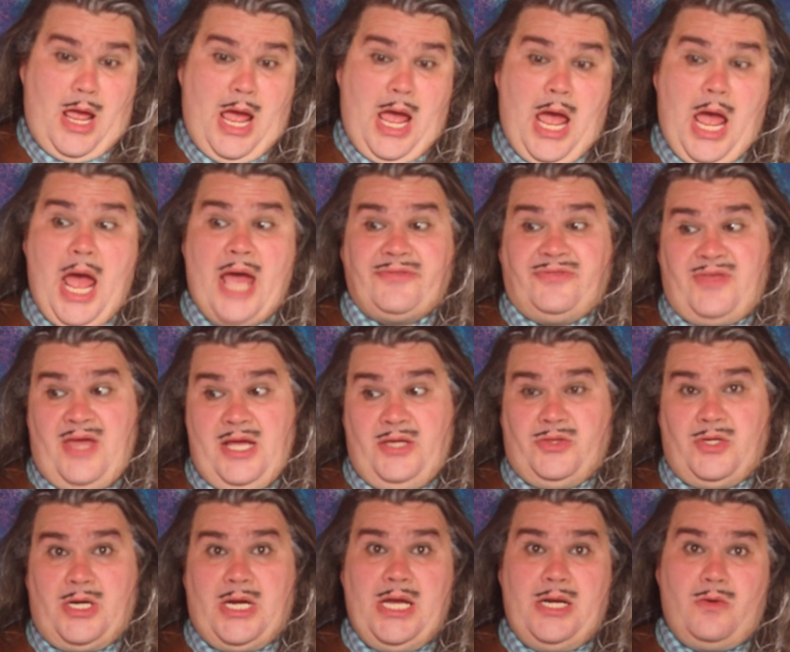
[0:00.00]
I think
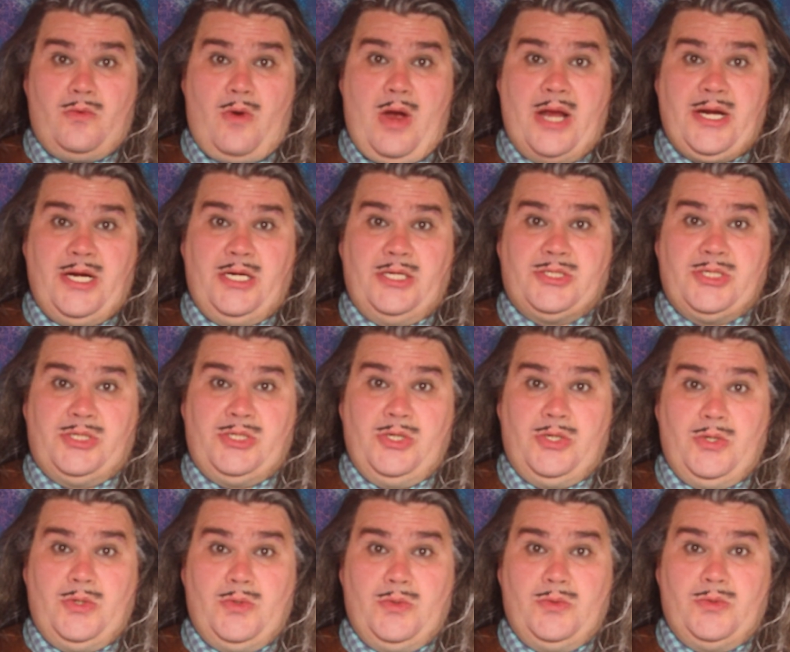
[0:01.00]
they're getting ready to
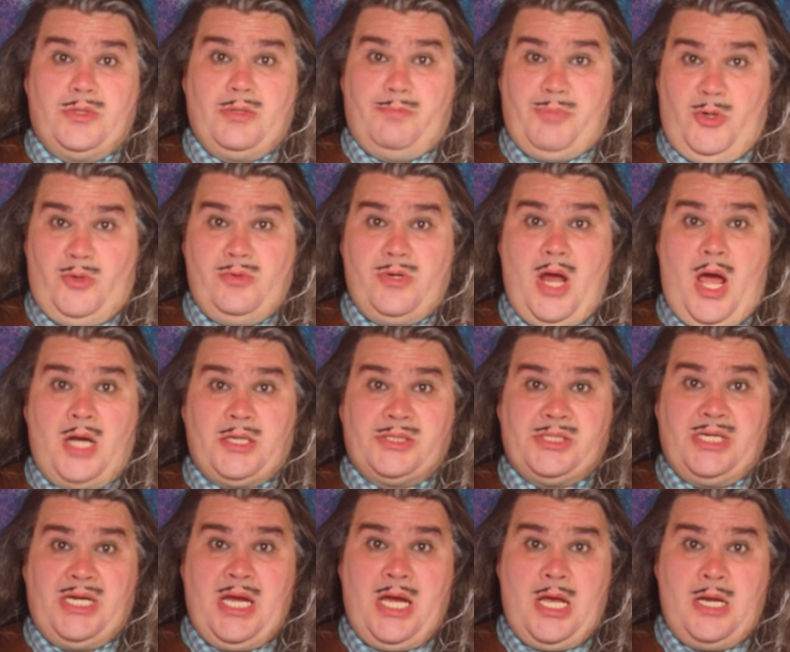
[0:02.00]
do the Boondocks
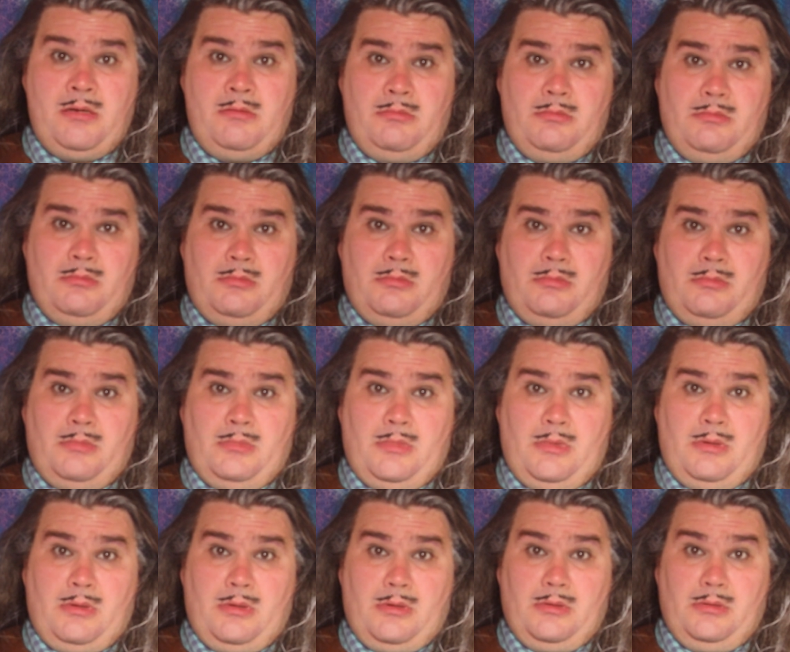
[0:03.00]
again.
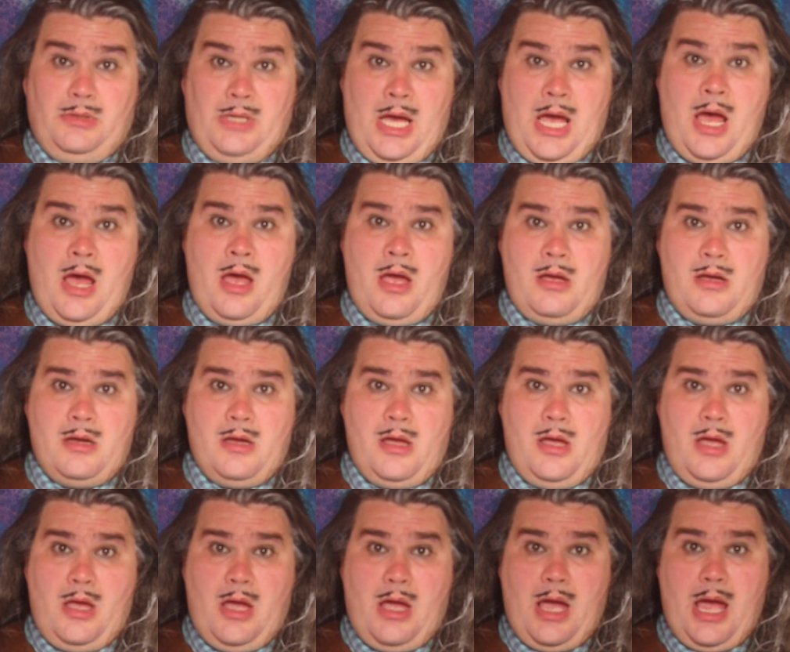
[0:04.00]
Yeah?
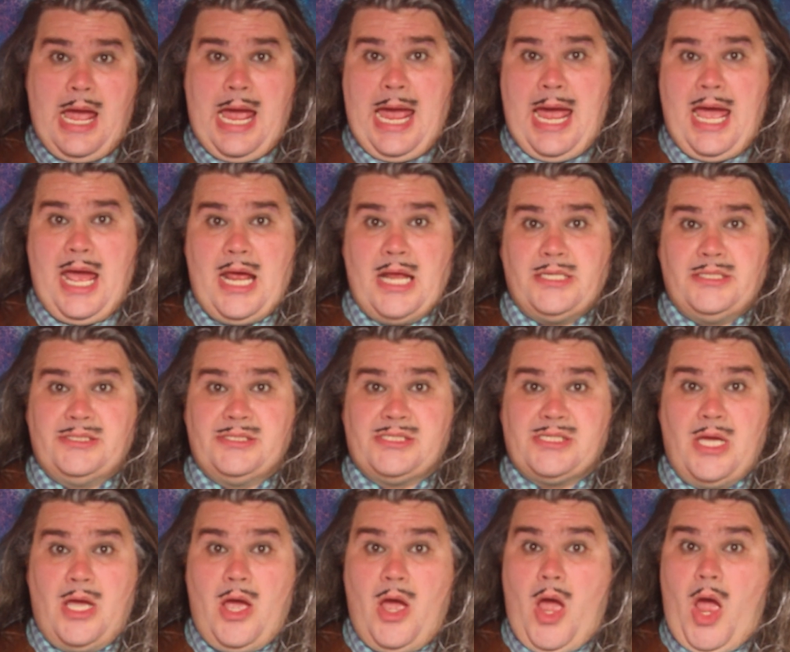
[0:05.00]

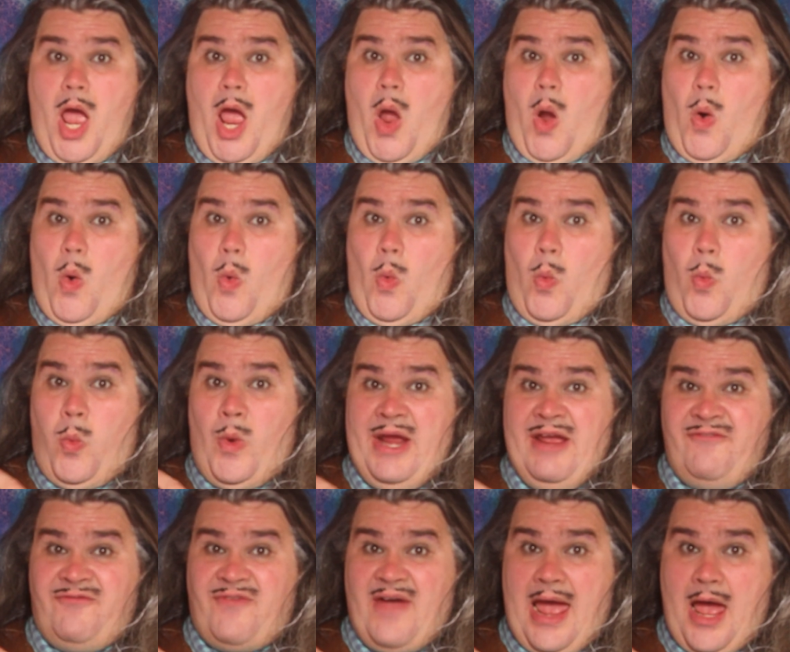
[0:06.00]
And
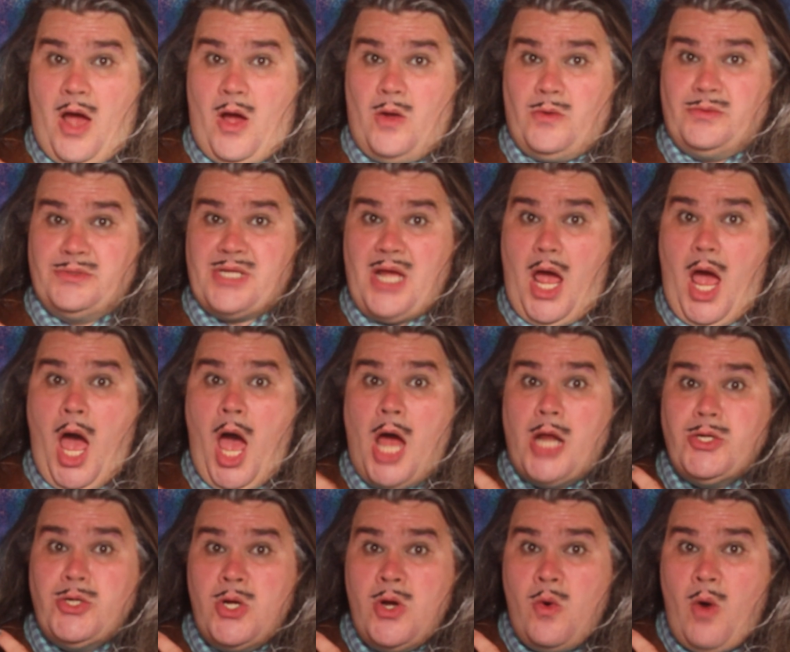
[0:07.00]
we found
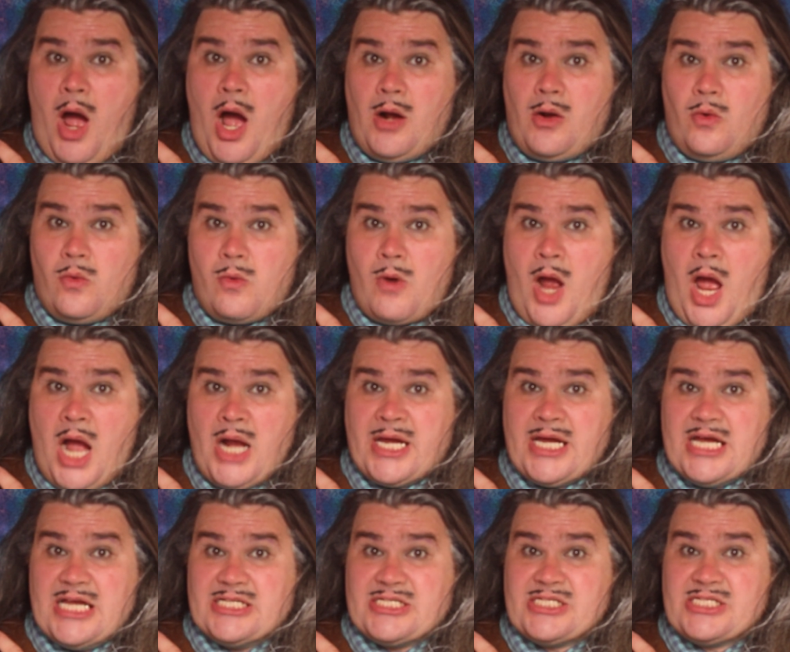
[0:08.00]
a new Uncle
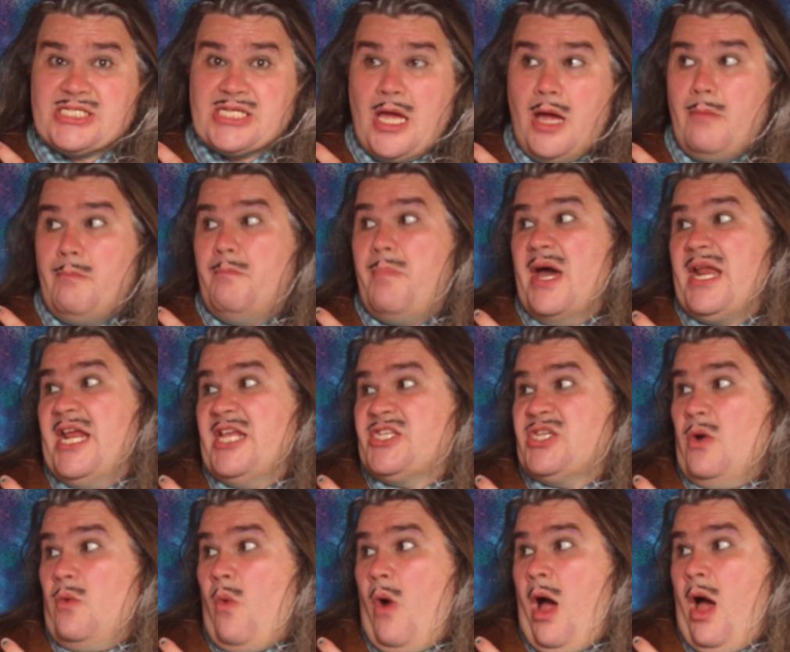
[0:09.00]
Ruckus. But it's
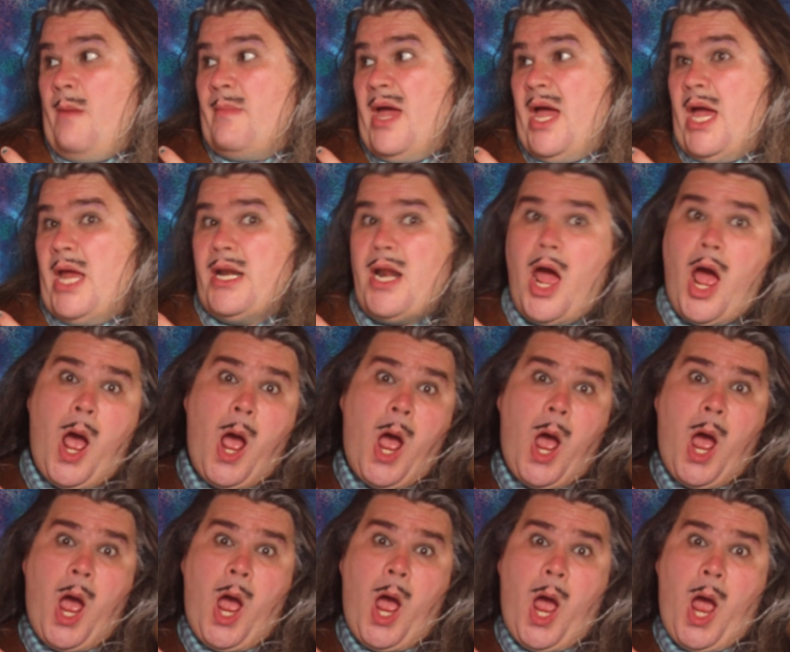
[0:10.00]
a woman.
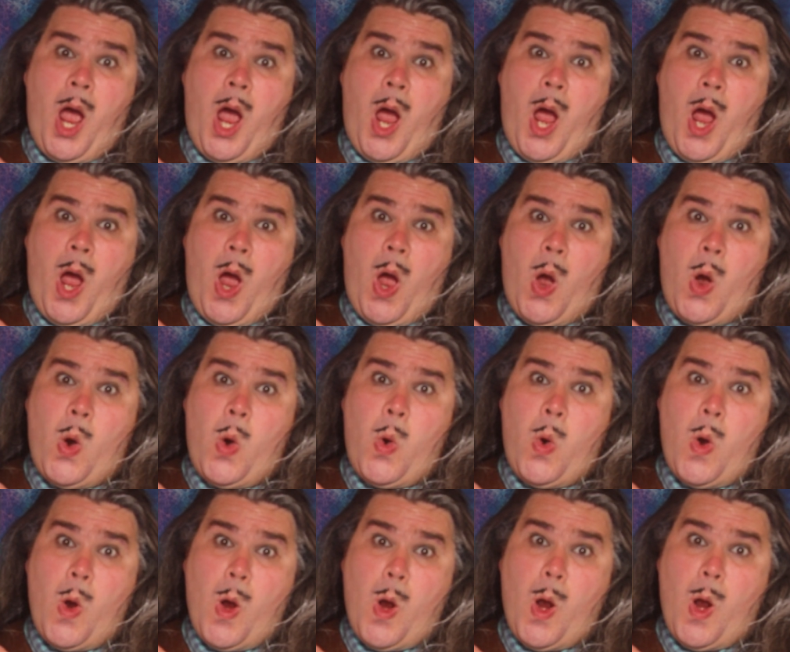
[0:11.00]

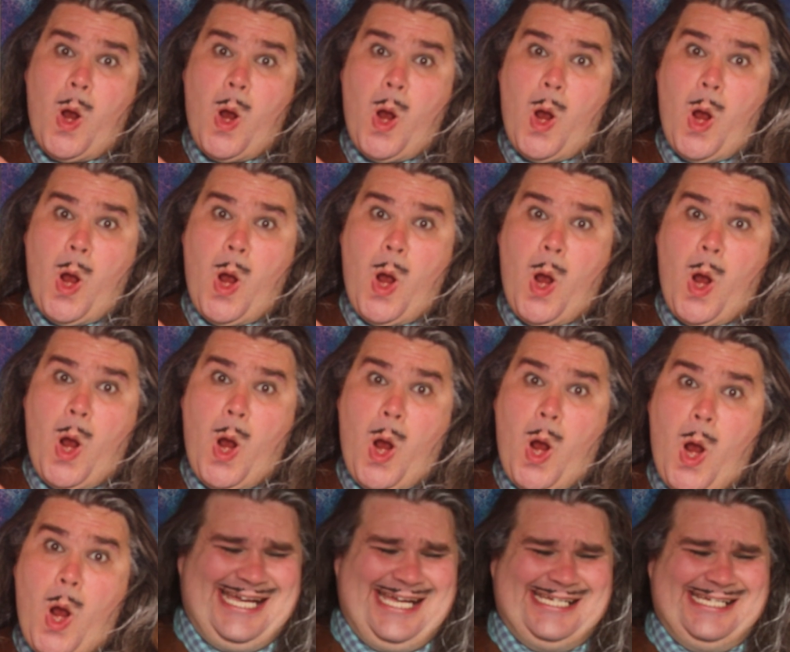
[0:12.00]
Oh!
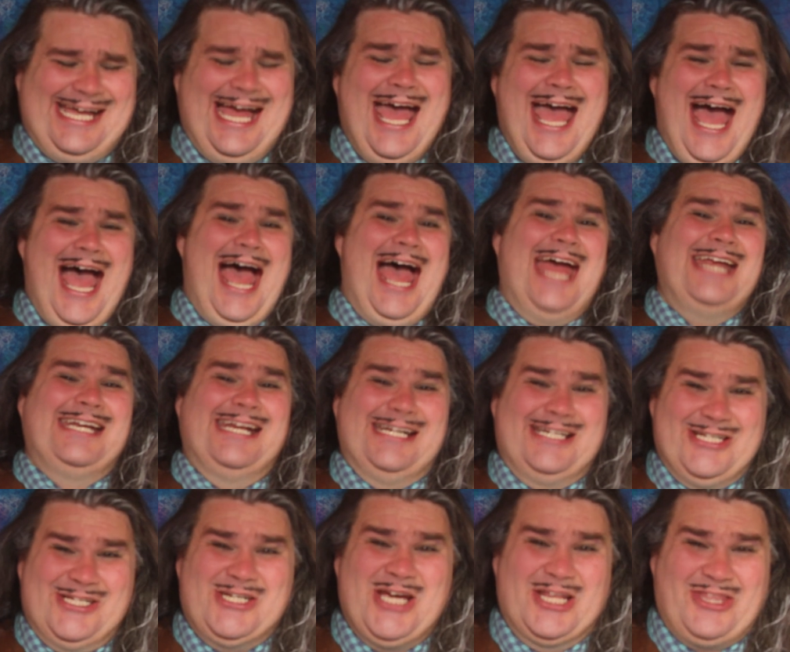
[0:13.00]
I
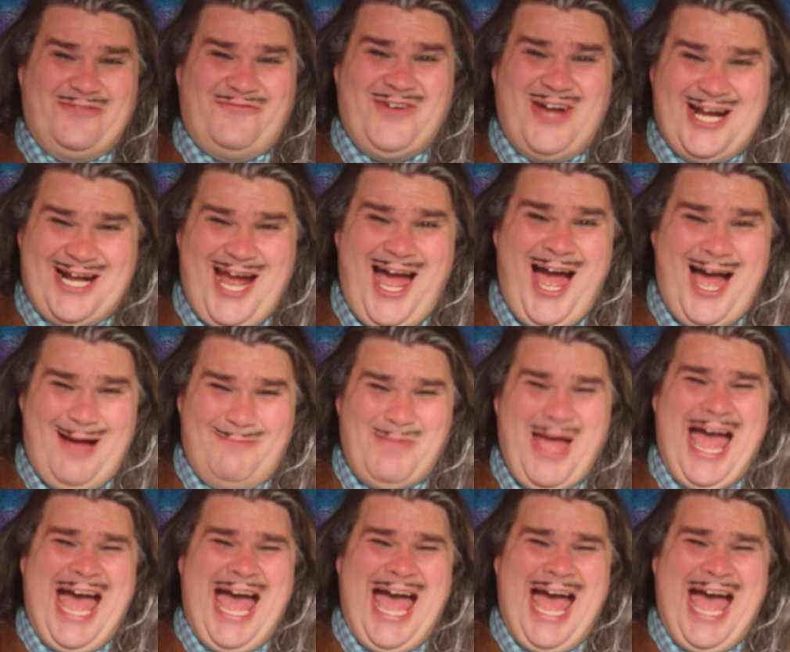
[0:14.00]
need to shut the fuck up.